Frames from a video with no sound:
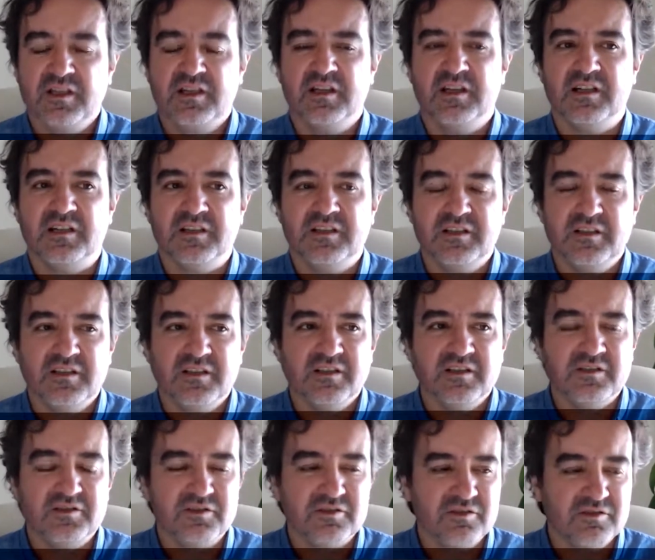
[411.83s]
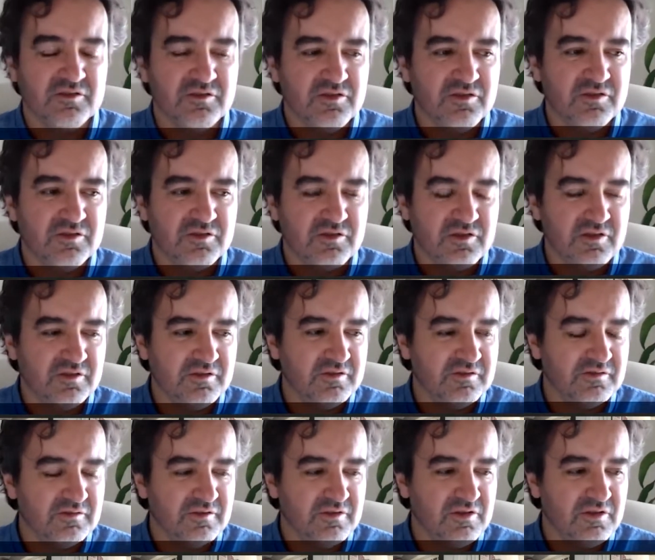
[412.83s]

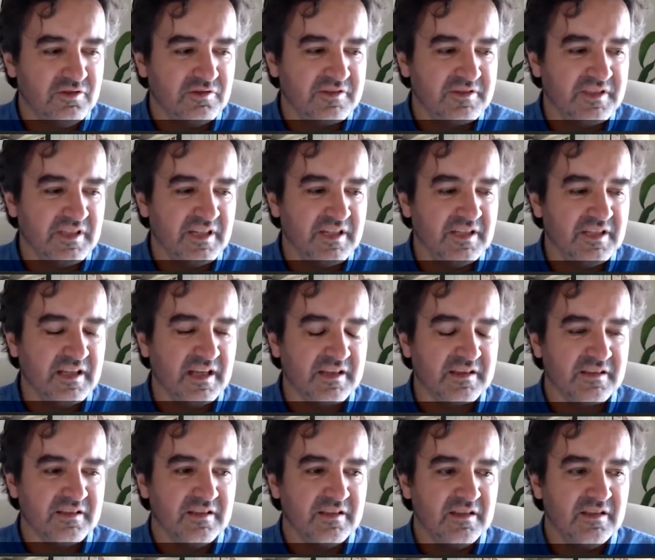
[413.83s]
Do you see that